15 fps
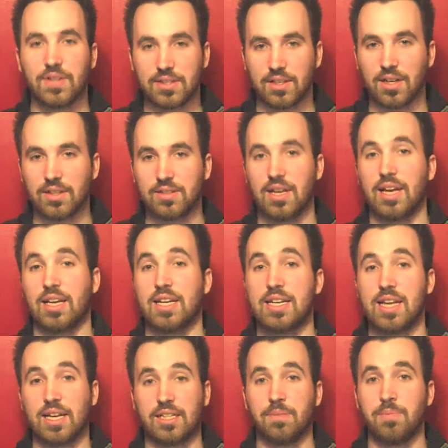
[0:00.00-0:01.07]
visit us at
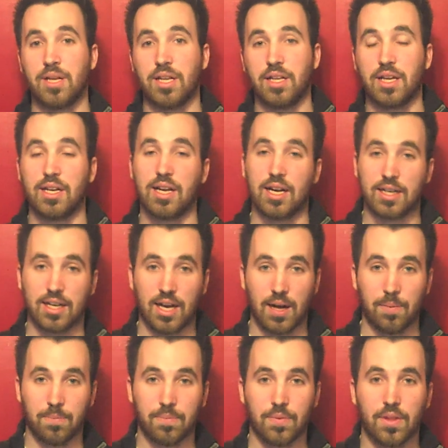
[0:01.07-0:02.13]

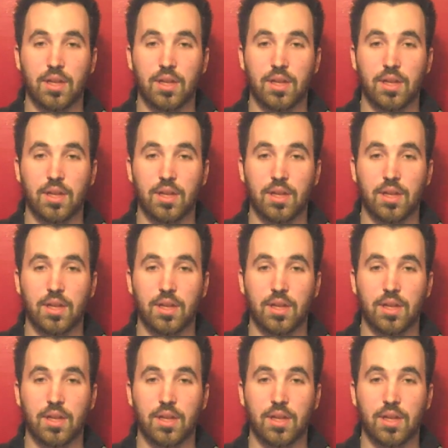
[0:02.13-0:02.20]
kanectedmedia.com.